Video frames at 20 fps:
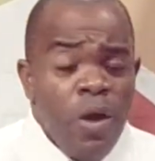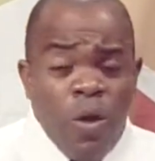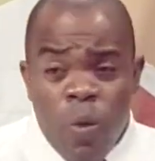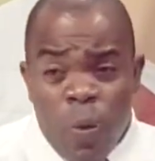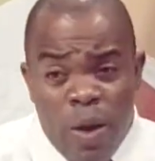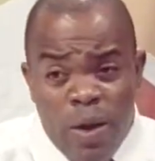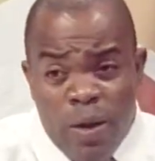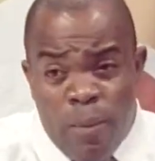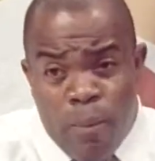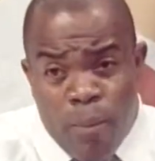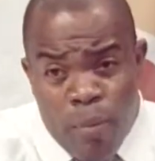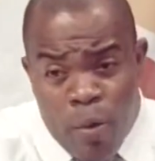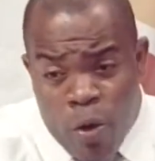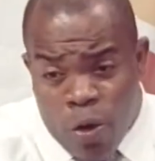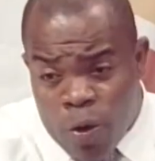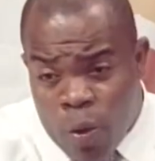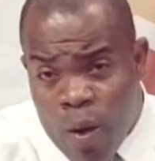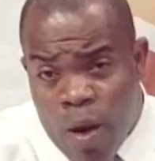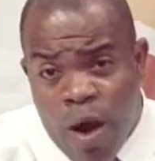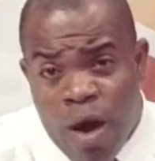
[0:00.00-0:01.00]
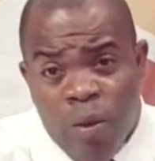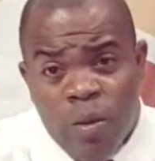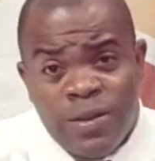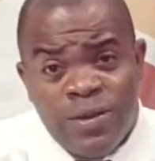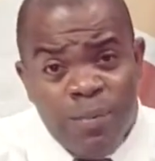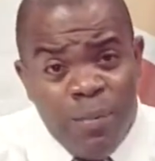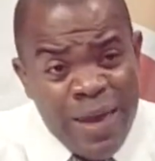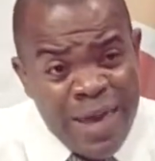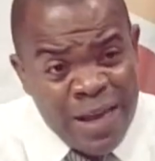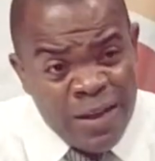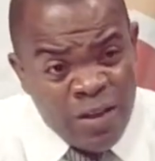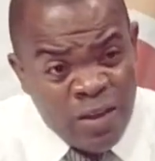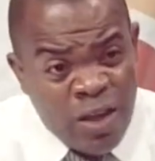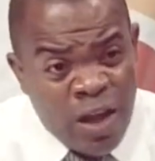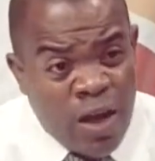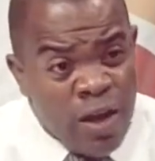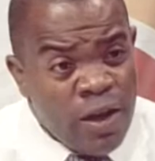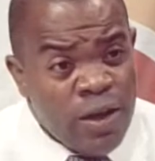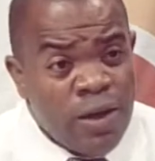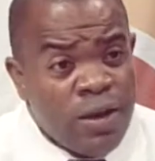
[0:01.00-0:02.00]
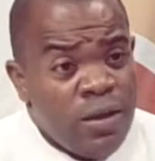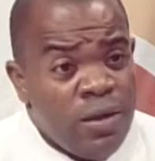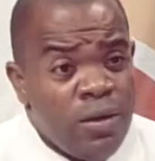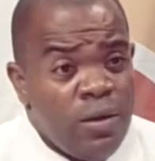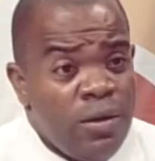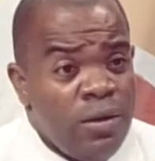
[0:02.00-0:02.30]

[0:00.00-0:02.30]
When the boardwalk was being done,